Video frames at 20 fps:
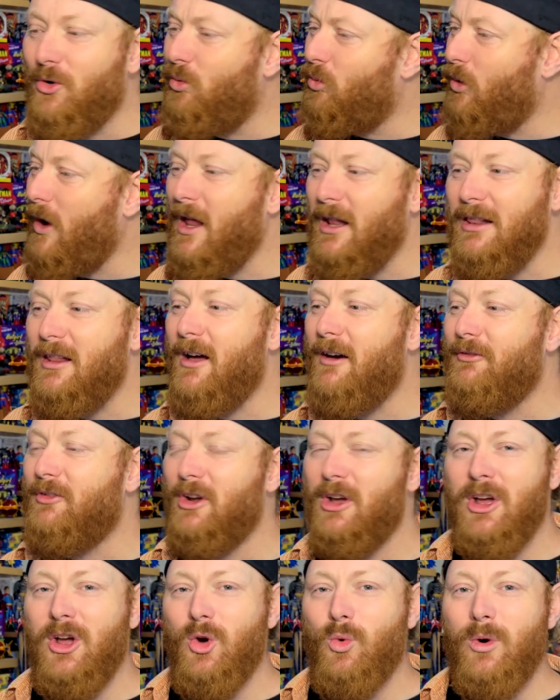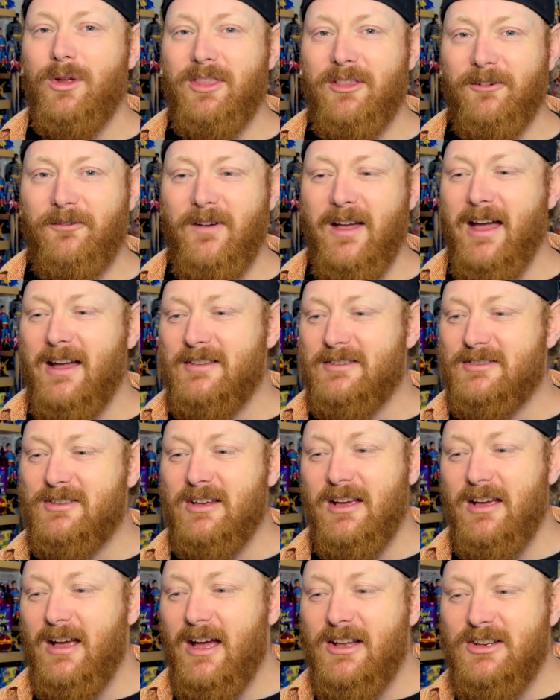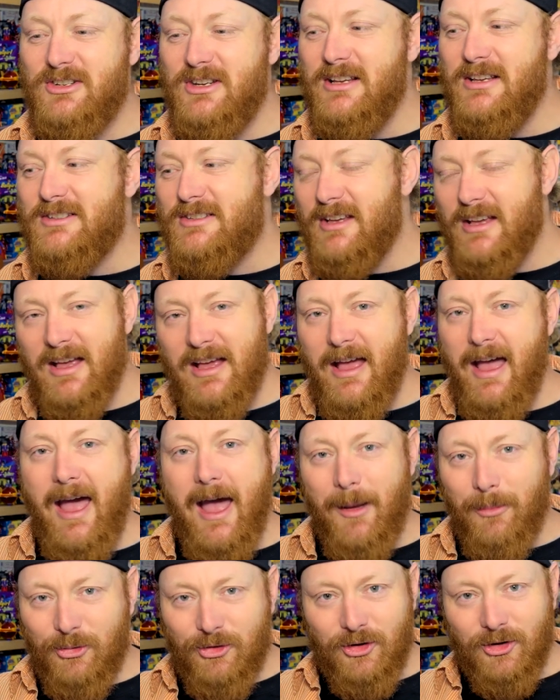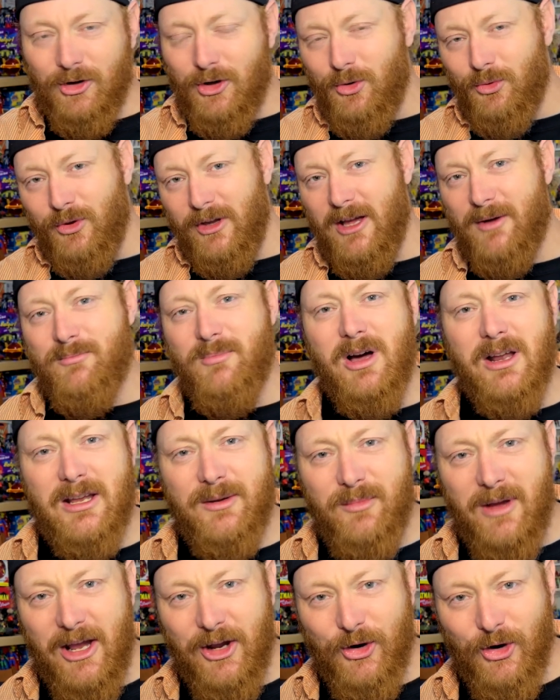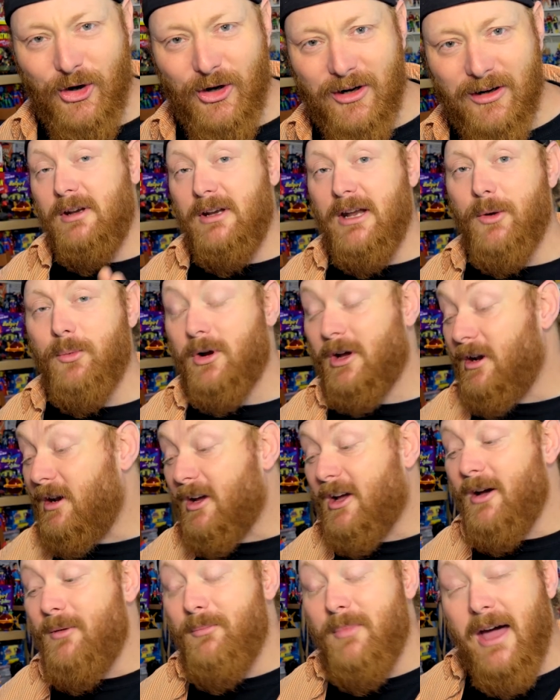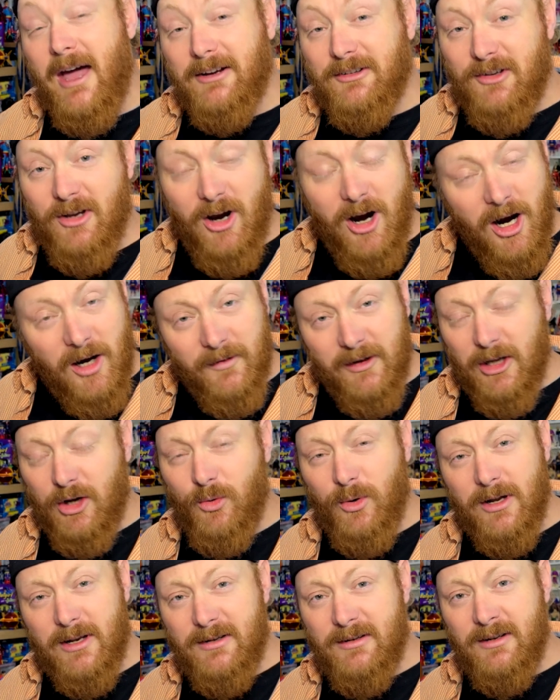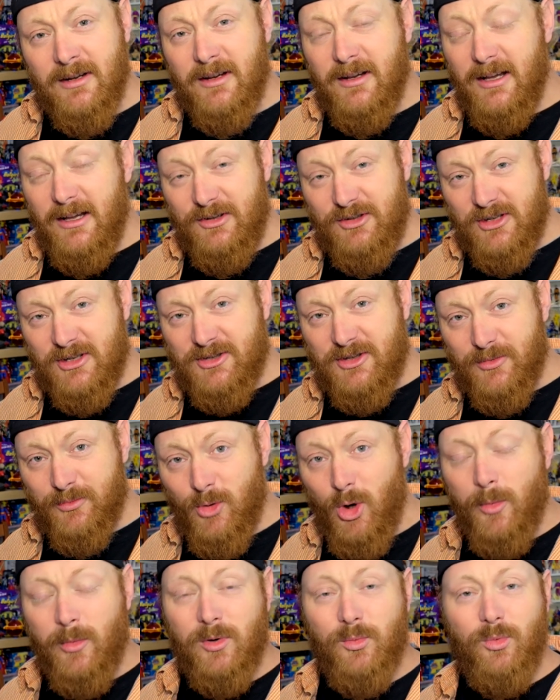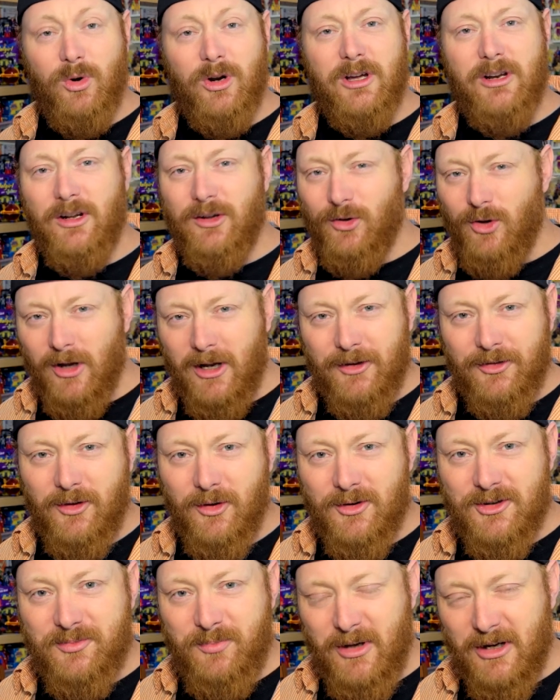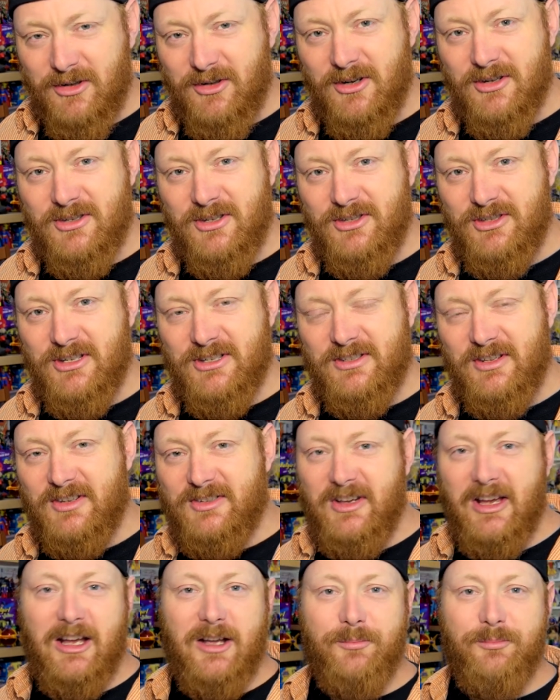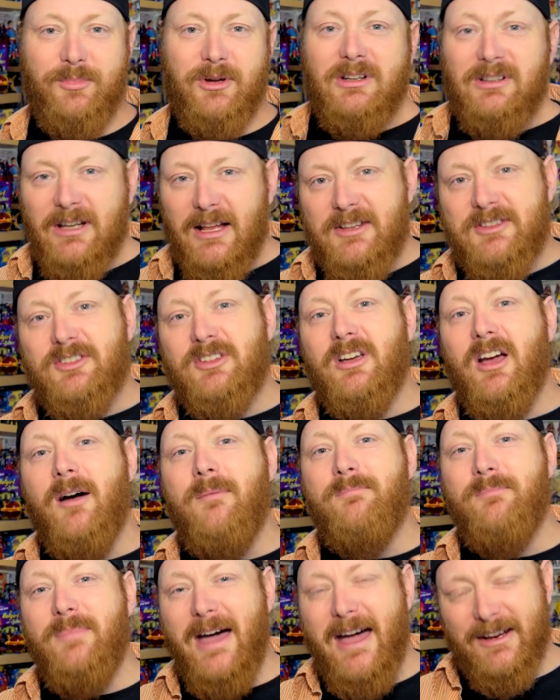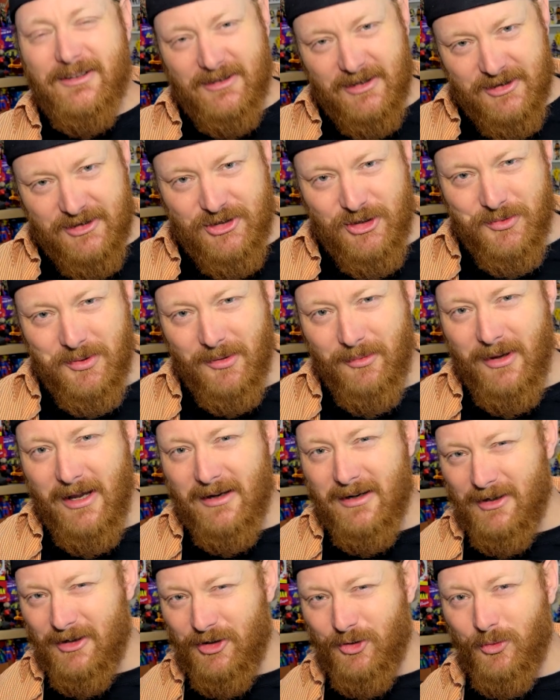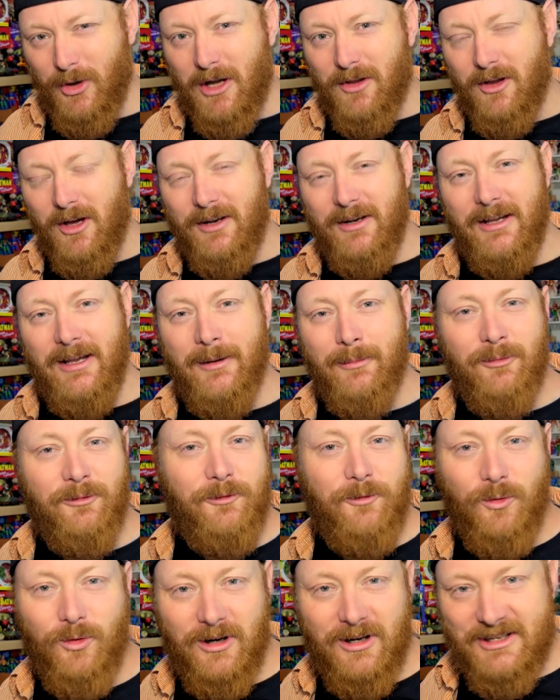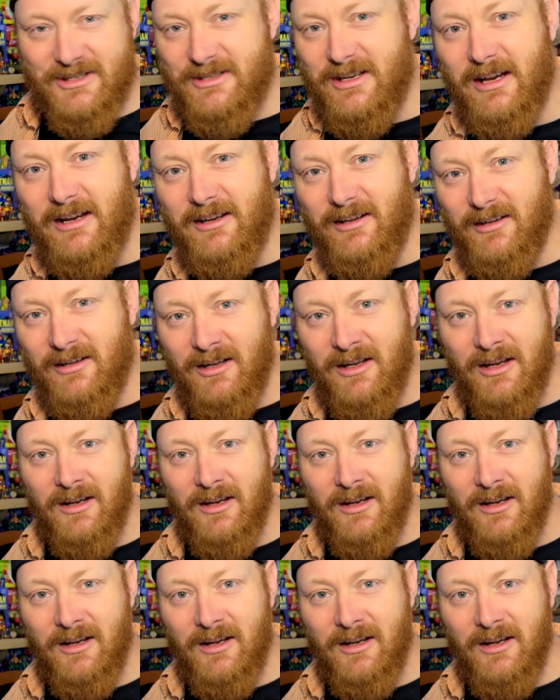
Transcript: well loved with the fans, and she's absolutely a moneymaker. Now, we're going to come back to Harley Quinn in just a moment. We're going to look at those pictures in just a second, but let's come back to Superman and dwell on him for a second.